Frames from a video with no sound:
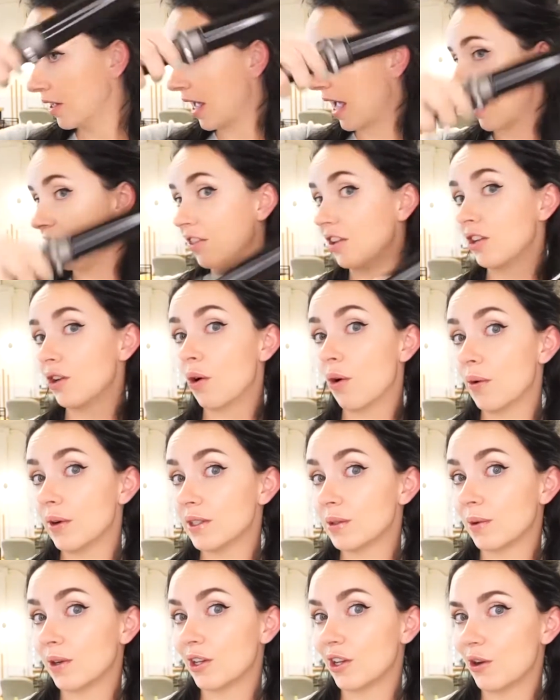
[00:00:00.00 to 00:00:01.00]
And then you
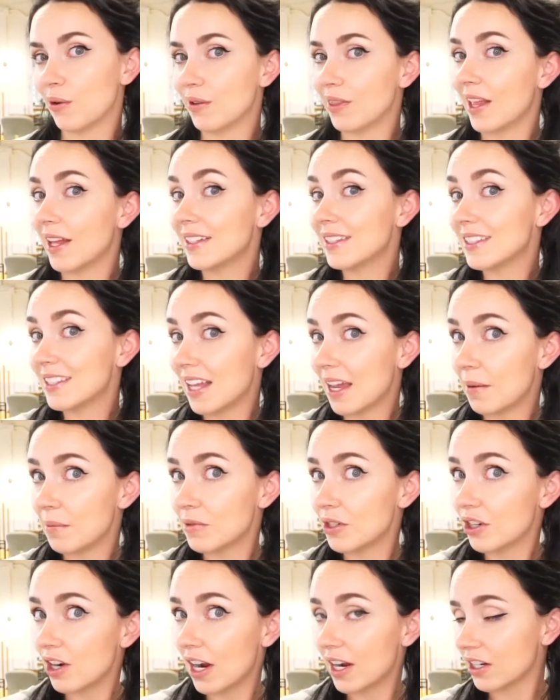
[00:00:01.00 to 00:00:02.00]
always want to go in that same
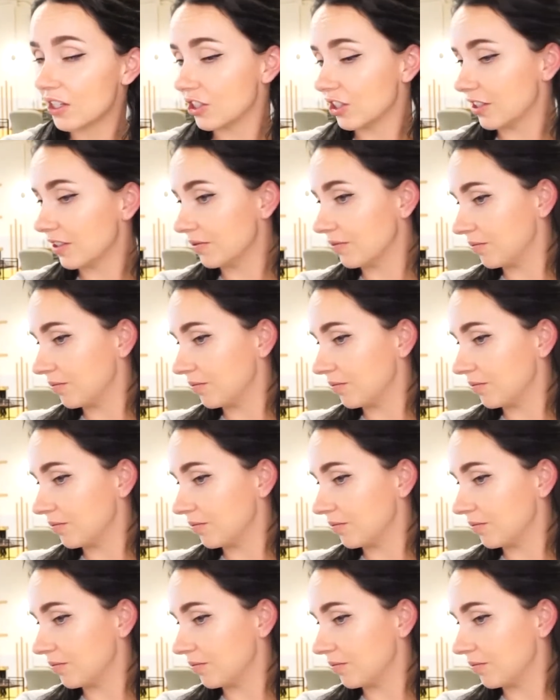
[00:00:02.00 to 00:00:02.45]
direction.